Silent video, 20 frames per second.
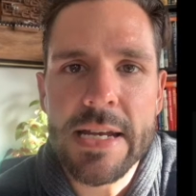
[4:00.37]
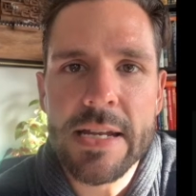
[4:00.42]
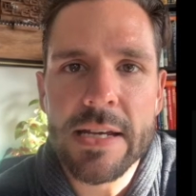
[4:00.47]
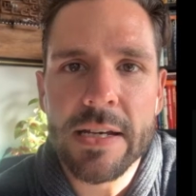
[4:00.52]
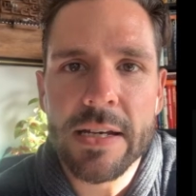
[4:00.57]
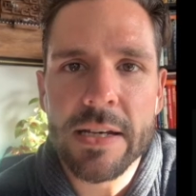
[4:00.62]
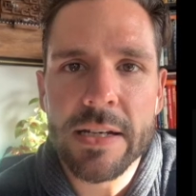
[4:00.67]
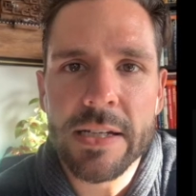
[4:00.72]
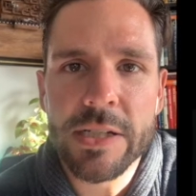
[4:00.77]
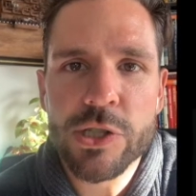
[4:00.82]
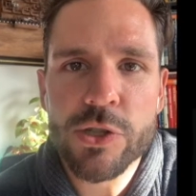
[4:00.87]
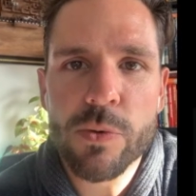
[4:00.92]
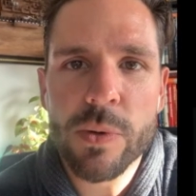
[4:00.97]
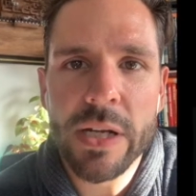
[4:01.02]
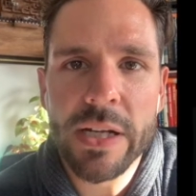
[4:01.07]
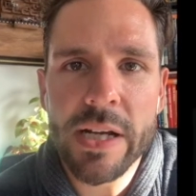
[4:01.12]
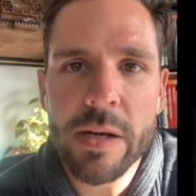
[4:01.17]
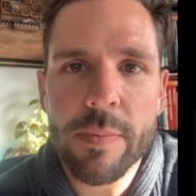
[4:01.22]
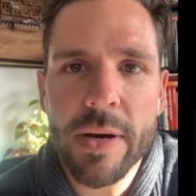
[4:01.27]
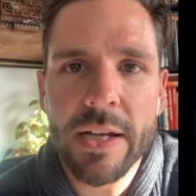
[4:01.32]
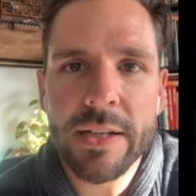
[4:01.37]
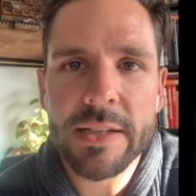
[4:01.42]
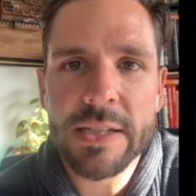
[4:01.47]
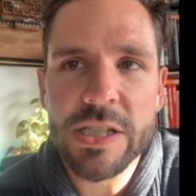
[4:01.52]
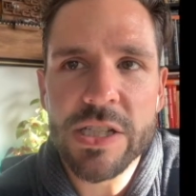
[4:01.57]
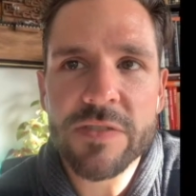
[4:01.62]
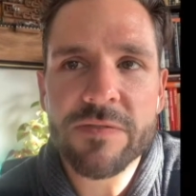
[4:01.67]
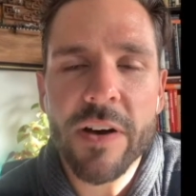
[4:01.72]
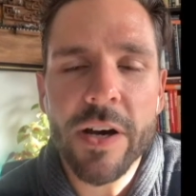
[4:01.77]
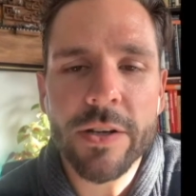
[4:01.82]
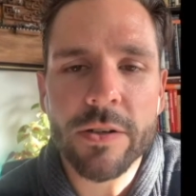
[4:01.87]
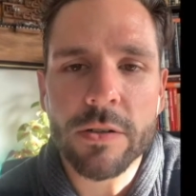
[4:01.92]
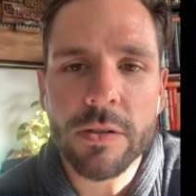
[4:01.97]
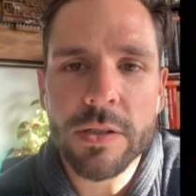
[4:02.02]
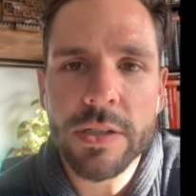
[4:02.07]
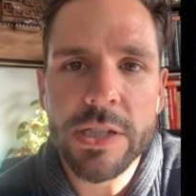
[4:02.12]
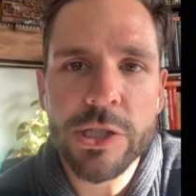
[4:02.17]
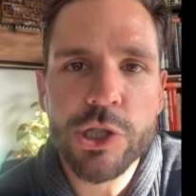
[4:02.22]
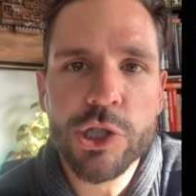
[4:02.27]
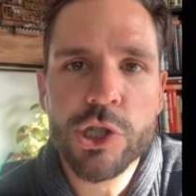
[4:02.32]
it's really about this
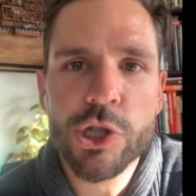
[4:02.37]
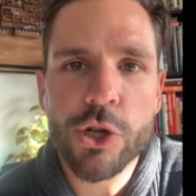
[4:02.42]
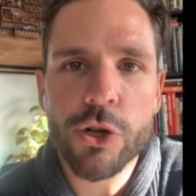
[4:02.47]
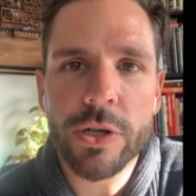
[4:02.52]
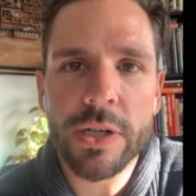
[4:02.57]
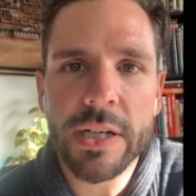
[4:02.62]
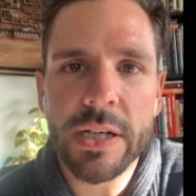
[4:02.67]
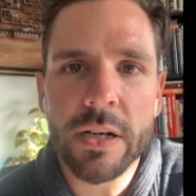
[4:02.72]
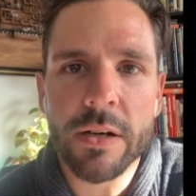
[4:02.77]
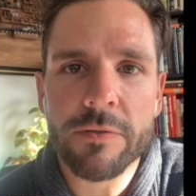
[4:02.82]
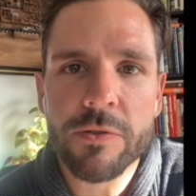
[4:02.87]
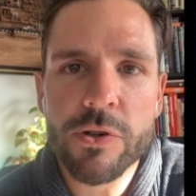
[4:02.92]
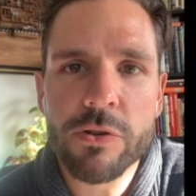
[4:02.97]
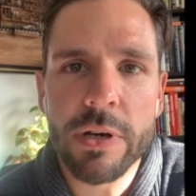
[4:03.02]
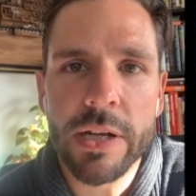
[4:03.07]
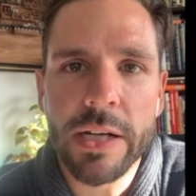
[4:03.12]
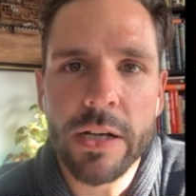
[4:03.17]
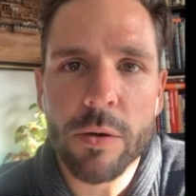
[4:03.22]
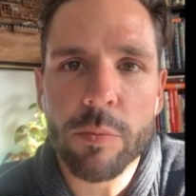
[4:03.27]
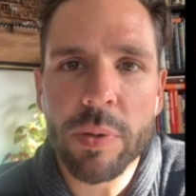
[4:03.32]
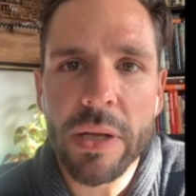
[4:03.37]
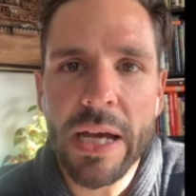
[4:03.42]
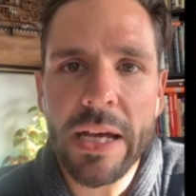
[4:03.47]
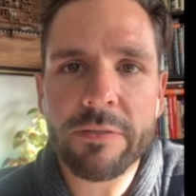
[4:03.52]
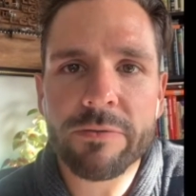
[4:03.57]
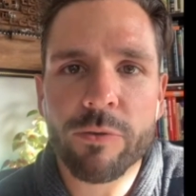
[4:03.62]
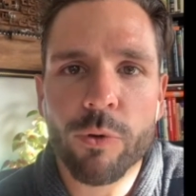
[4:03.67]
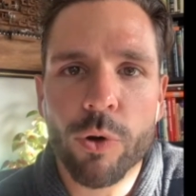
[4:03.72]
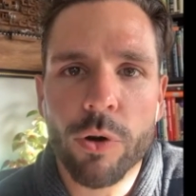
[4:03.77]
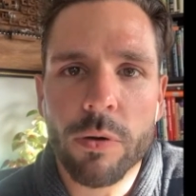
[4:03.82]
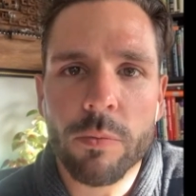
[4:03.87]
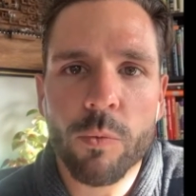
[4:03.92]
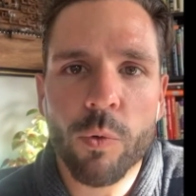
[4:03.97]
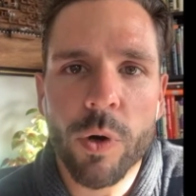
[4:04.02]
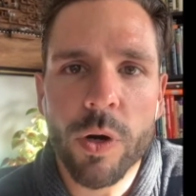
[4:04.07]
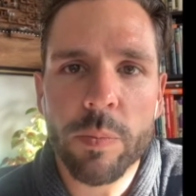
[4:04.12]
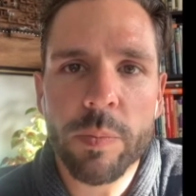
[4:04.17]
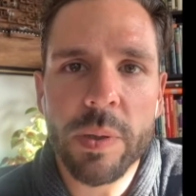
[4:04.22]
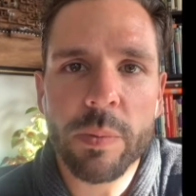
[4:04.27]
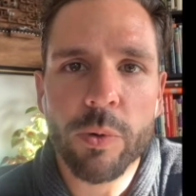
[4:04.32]
funnel, this journey of creating a platform
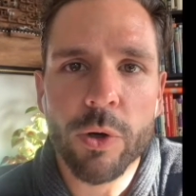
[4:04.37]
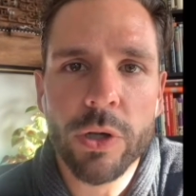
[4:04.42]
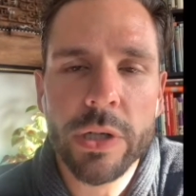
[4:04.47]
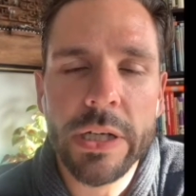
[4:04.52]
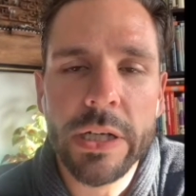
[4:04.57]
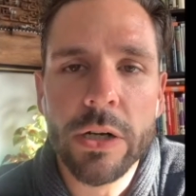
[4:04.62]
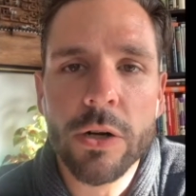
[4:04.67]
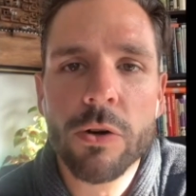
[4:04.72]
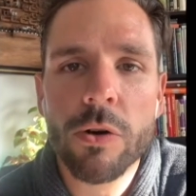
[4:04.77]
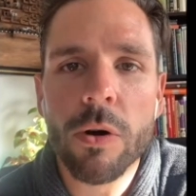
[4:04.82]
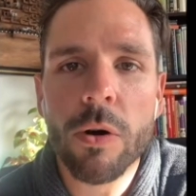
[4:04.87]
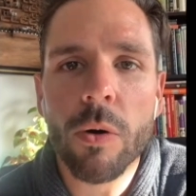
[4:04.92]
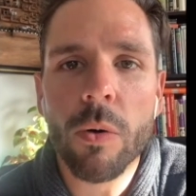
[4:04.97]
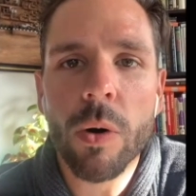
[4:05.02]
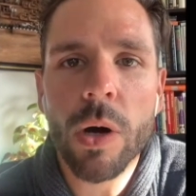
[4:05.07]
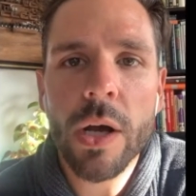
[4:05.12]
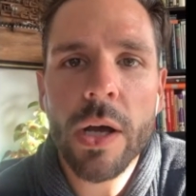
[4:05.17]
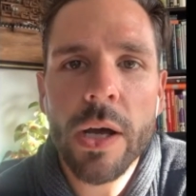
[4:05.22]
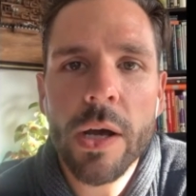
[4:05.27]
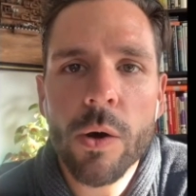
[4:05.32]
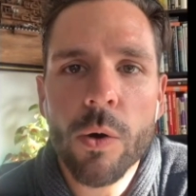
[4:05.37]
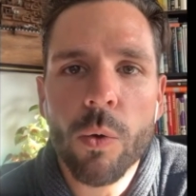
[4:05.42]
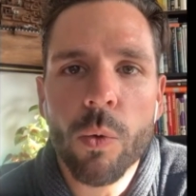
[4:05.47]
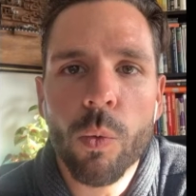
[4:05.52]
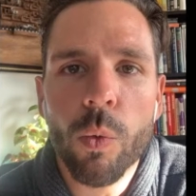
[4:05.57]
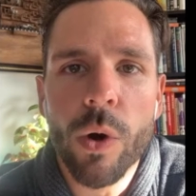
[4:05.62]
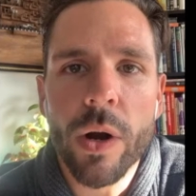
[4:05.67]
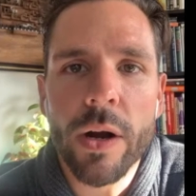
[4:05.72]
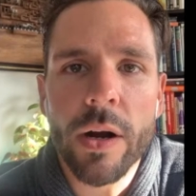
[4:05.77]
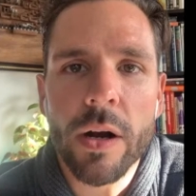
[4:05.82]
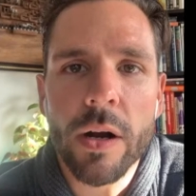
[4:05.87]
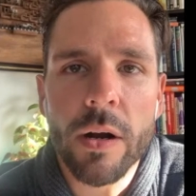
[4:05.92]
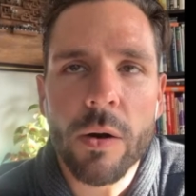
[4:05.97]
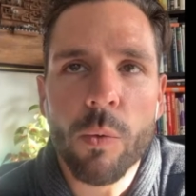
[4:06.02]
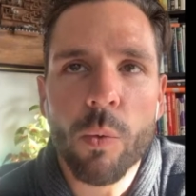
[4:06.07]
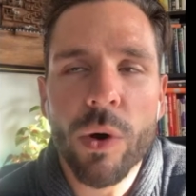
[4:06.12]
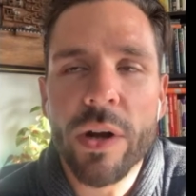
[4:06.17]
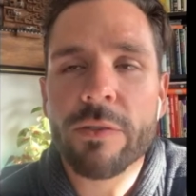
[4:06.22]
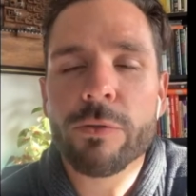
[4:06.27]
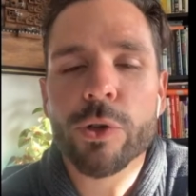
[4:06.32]
where people can grow,
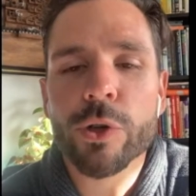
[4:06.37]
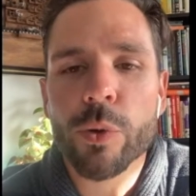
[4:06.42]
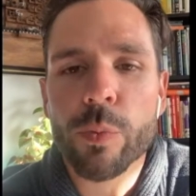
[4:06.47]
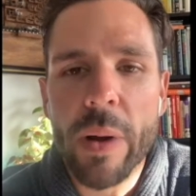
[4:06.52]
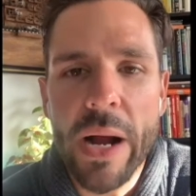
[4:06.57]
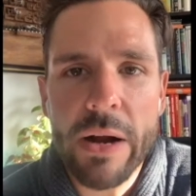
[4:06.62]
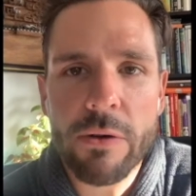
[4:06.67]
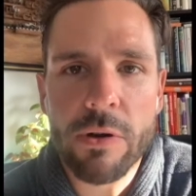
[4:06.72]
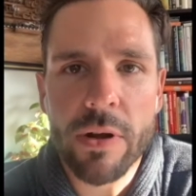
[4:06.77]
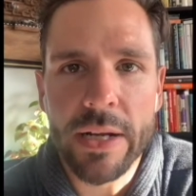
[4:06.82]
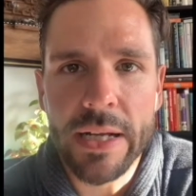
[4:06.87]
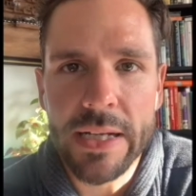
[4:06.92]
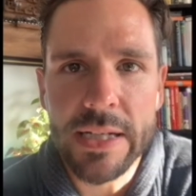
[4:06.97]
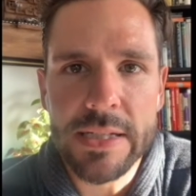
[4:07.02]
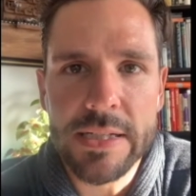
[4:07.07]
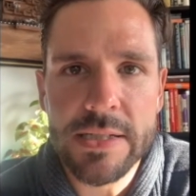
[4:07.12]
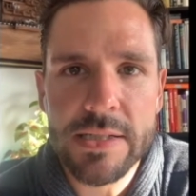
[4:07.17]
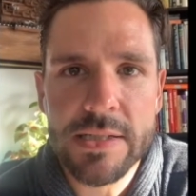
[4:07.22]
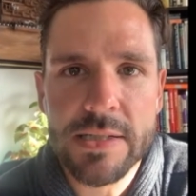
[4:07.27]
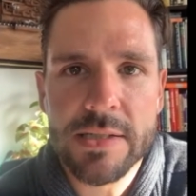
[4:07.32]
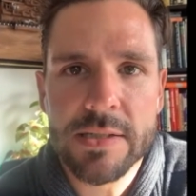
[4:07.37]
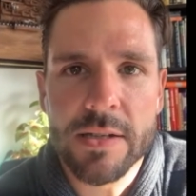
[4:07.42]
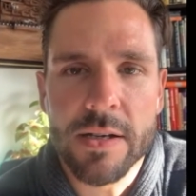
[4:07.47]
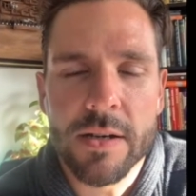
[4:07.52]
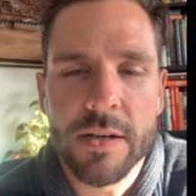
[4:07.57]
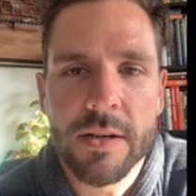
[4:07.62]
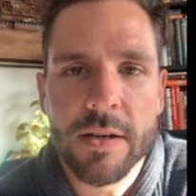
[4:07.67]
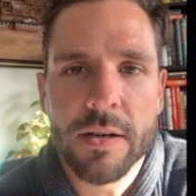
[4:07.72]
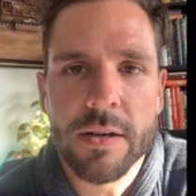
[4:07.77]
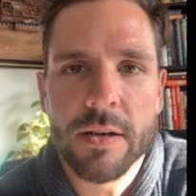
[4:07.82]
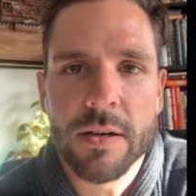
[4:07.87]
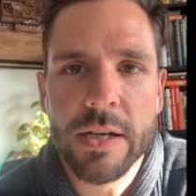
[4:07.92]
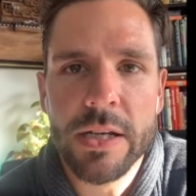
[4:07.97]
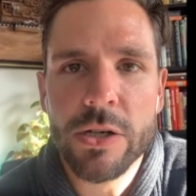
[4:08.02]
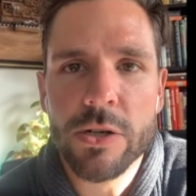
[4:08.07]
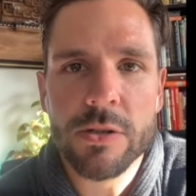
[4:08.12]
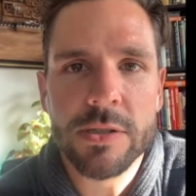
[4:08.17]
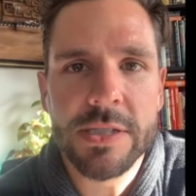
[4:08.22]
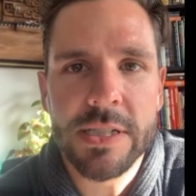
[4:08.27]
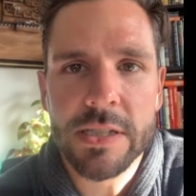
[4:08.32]
where whatever their background is
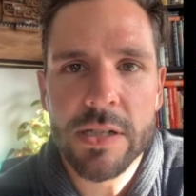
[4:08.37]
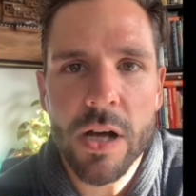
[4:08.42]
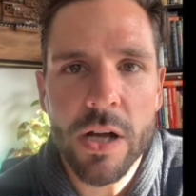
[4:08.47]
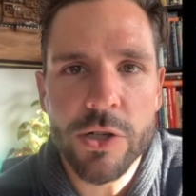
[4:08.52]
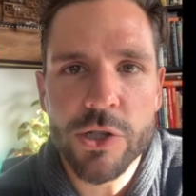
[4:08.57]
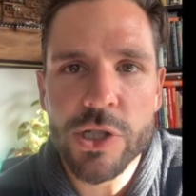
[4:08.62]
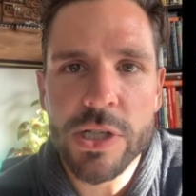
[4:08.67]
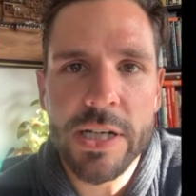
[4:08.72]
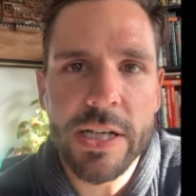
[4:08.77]
in neurotechnology.